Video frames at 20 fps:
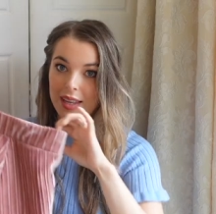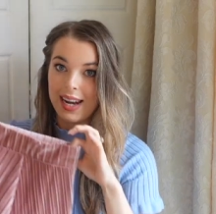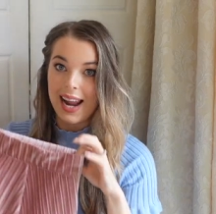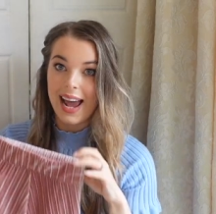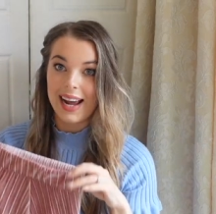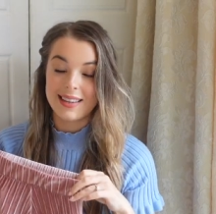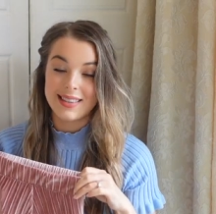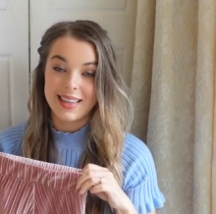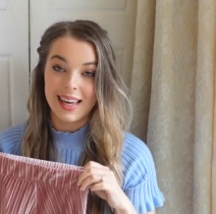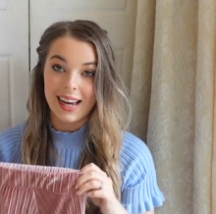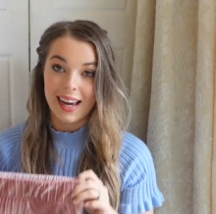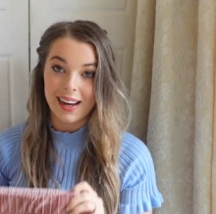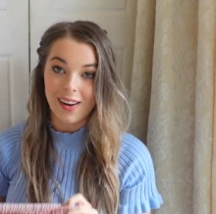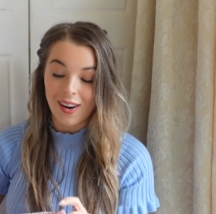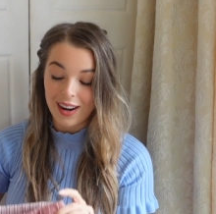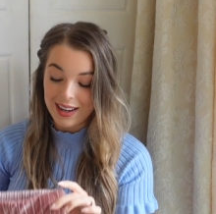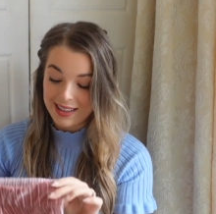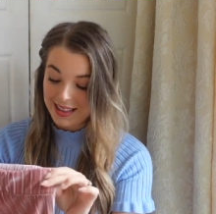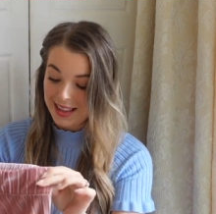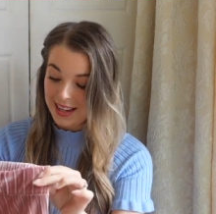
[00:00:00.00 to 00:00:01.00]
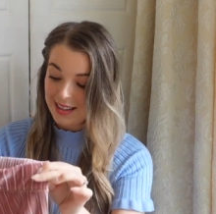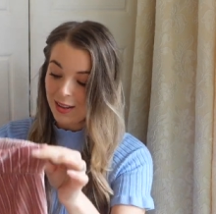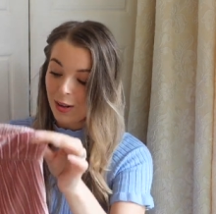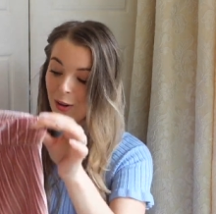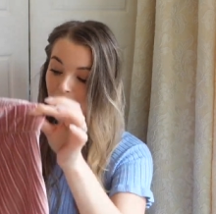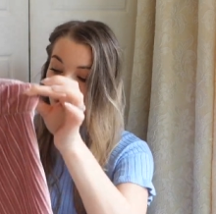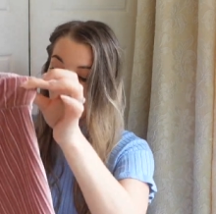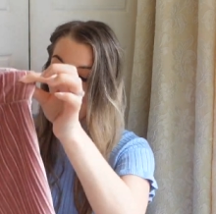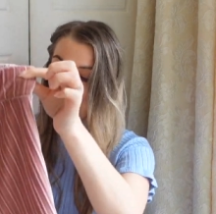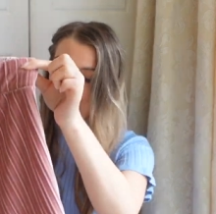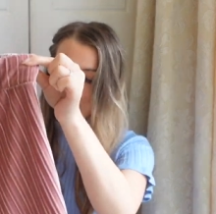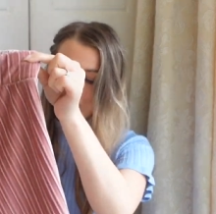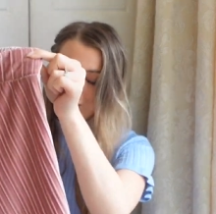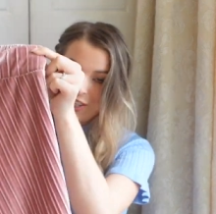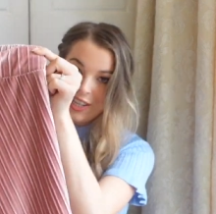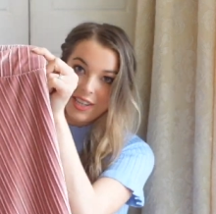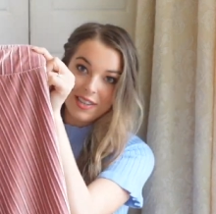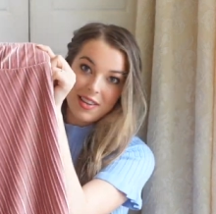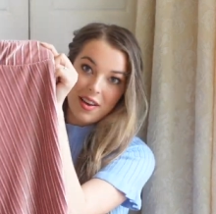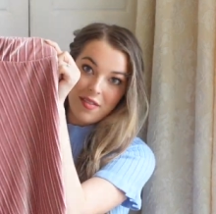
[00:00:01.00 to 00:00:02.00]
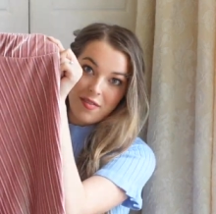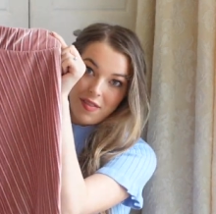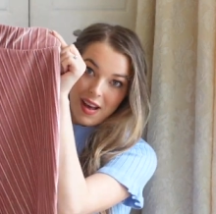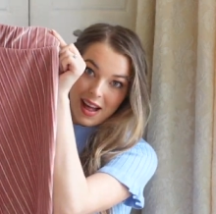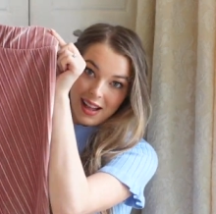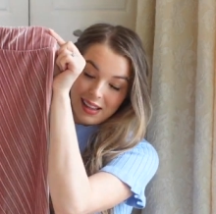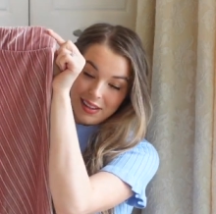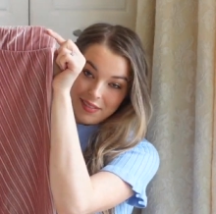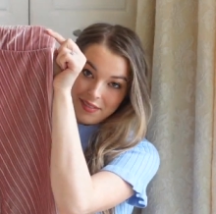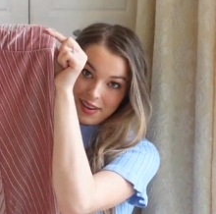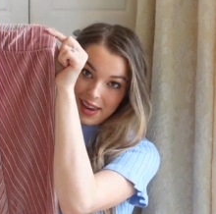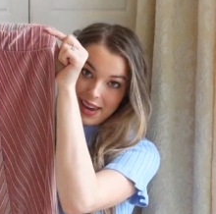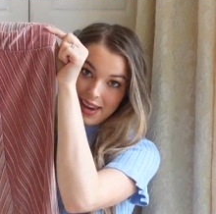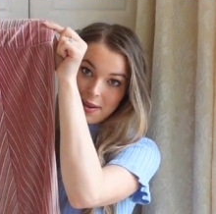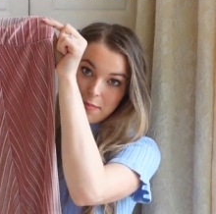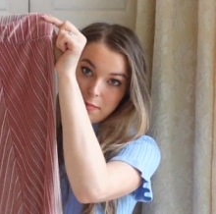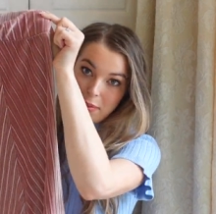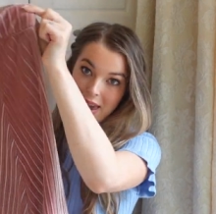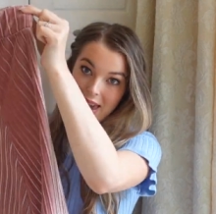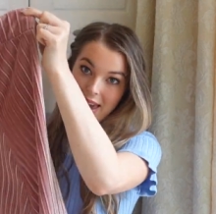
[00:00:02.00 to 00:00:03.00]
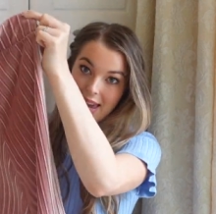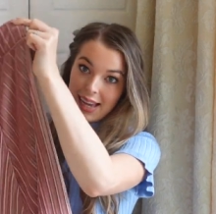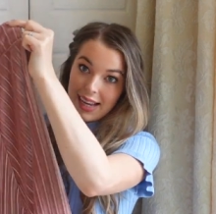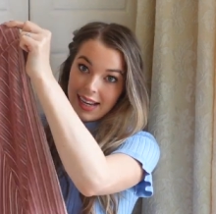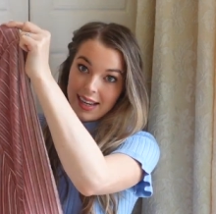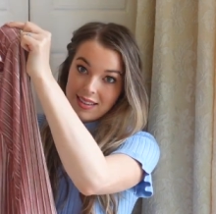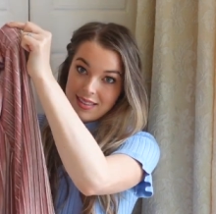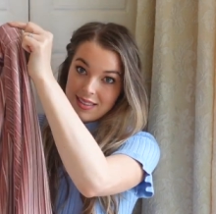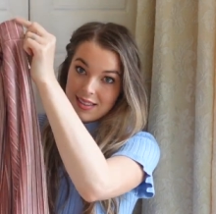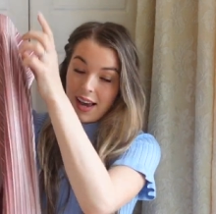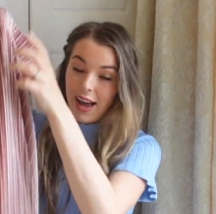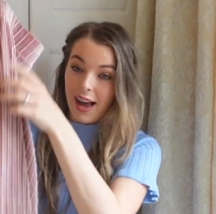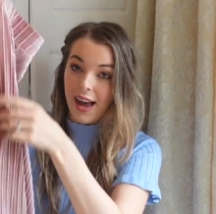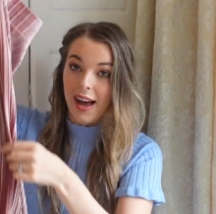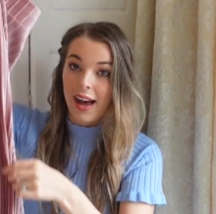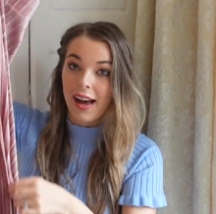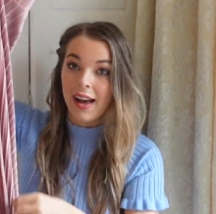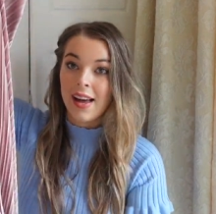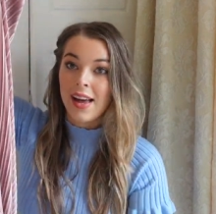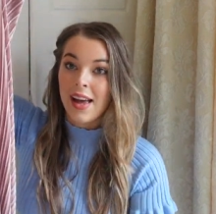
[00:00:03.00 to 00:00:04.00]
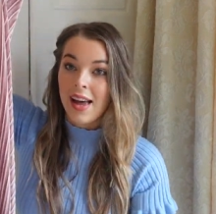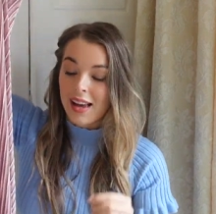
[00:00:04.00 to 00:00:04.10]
The next thing I got is this gorgeous velvet pink skirt.